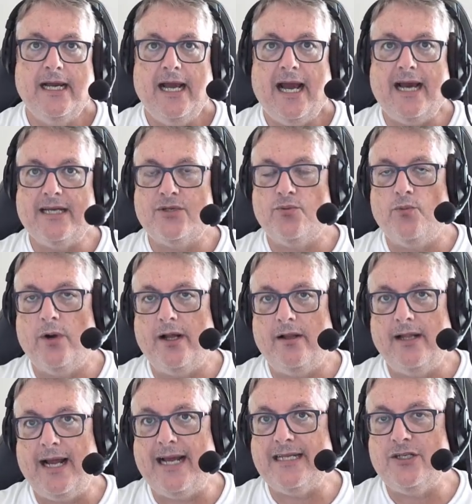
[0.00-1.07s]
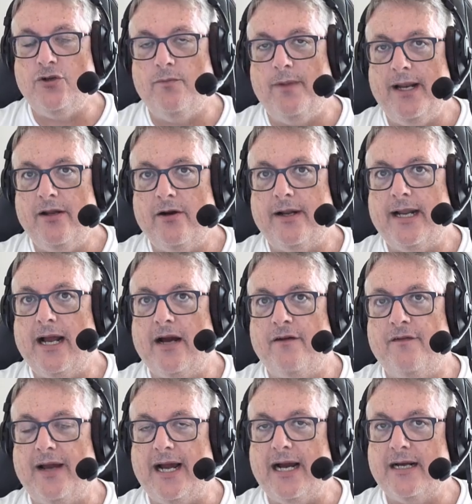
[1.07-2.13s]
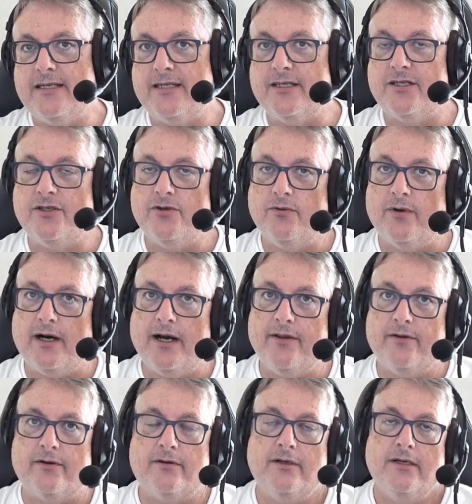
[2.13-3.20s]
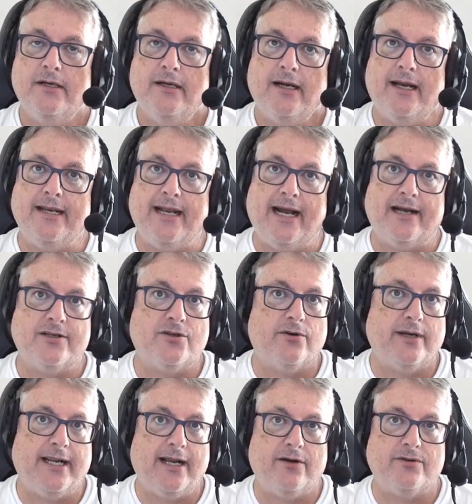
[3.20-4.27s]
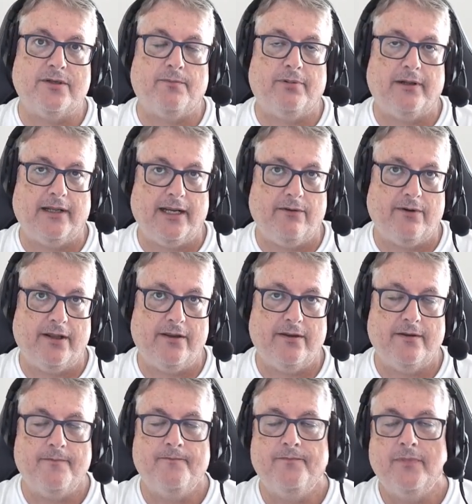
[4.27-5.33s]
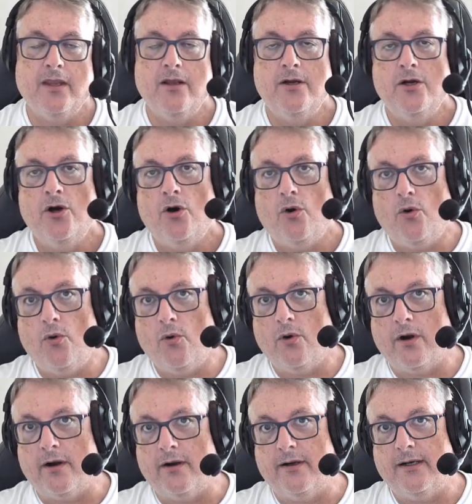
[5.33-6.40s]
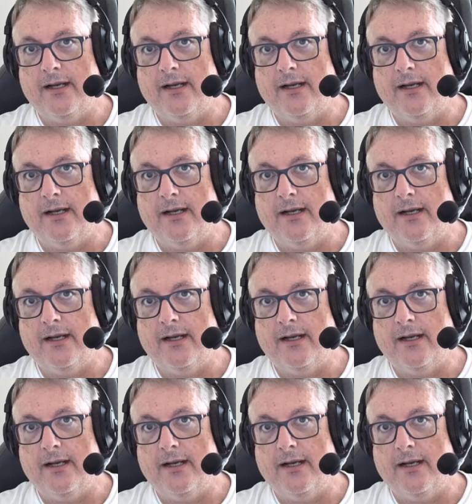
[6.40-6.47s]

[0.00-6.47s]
as well as you may not have access to either an Azure account to play with or